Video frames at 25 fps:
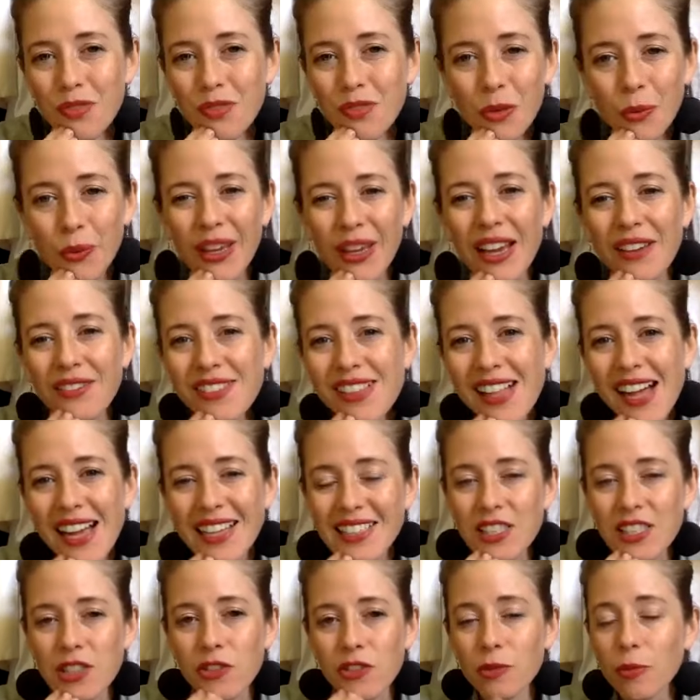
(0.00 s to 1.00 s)
We have
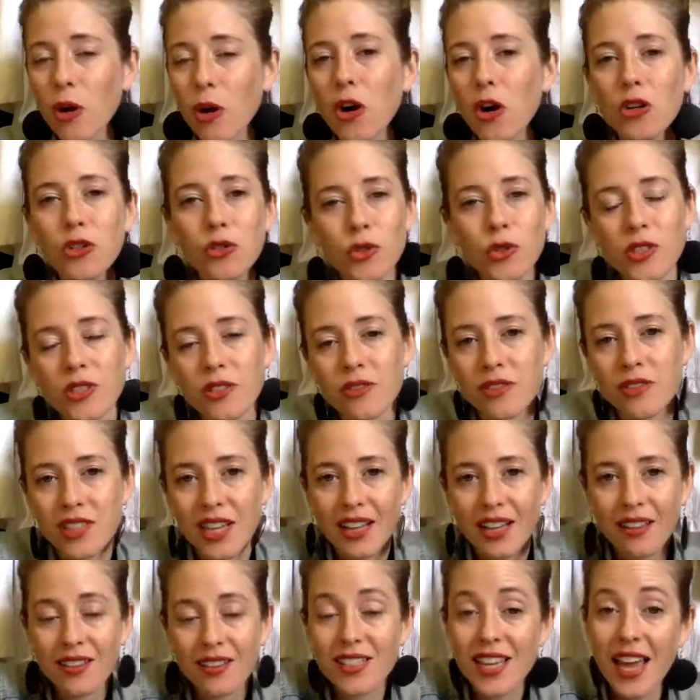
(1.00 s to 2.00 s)
classes from all sorts of
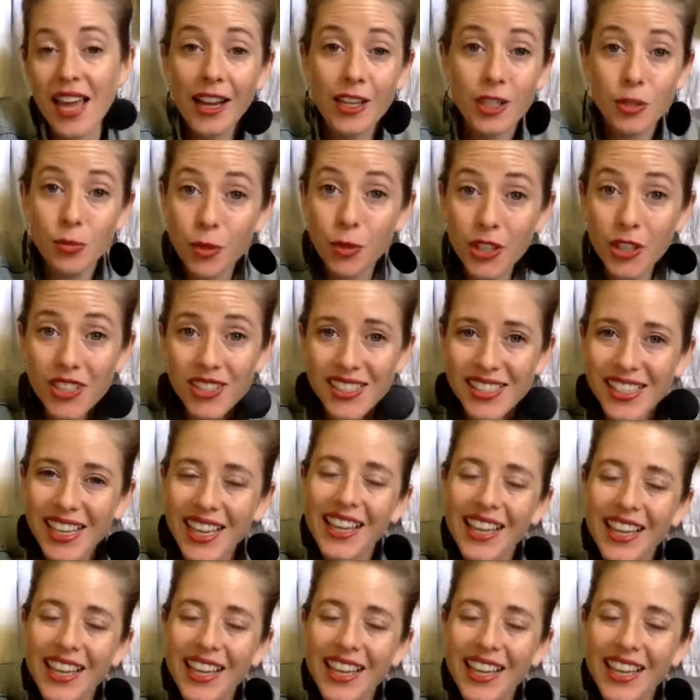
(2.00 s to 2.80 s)
stylist experts.